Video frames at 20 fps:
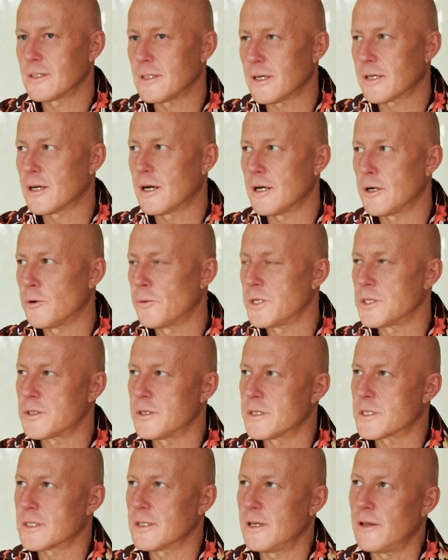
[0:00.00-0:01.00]
Like I always
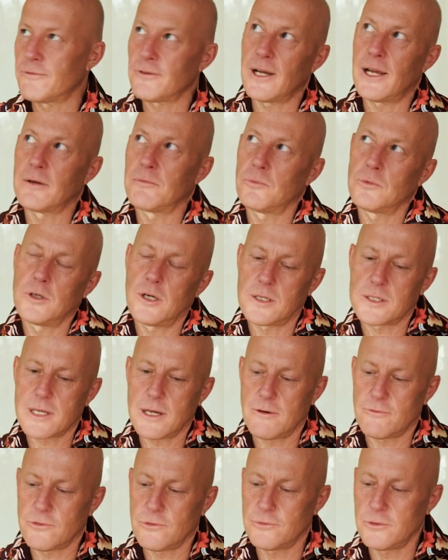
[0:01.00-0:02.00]
used to, if I hadn't worked
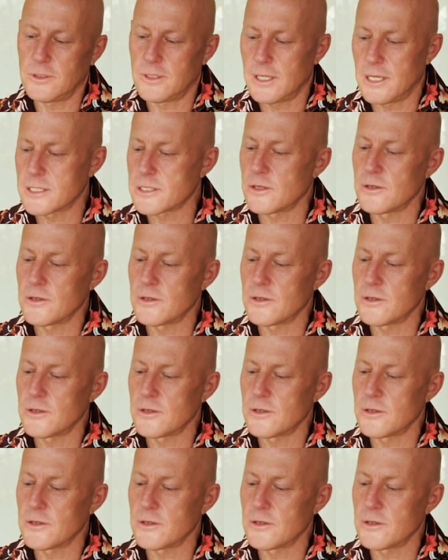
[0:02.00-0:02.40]
out for a few days,